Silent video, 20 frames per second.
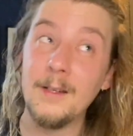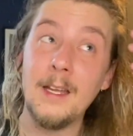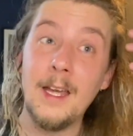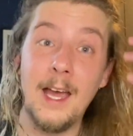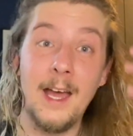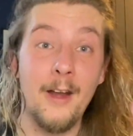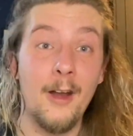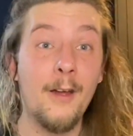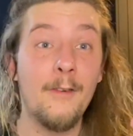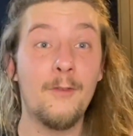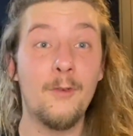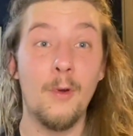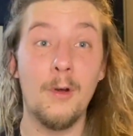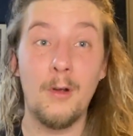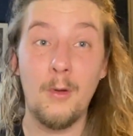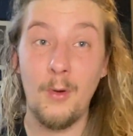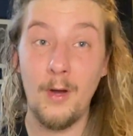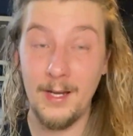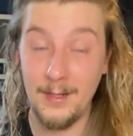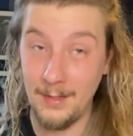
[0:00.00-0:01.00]
And I've got
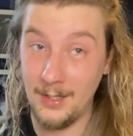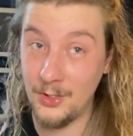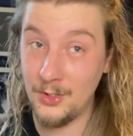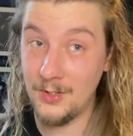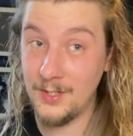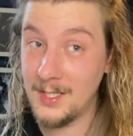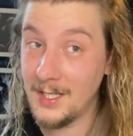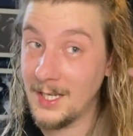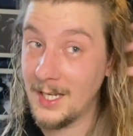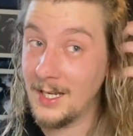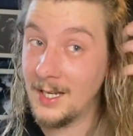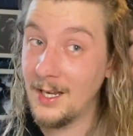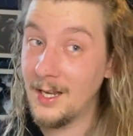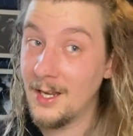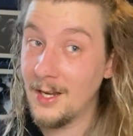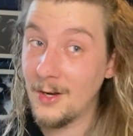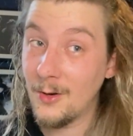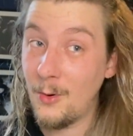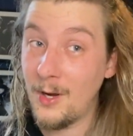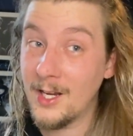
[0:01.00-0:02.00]
quite, as you see,
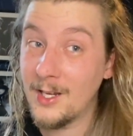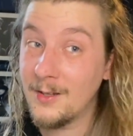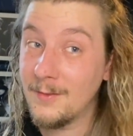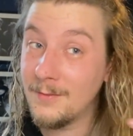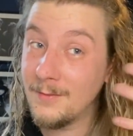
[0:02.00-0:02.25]
quite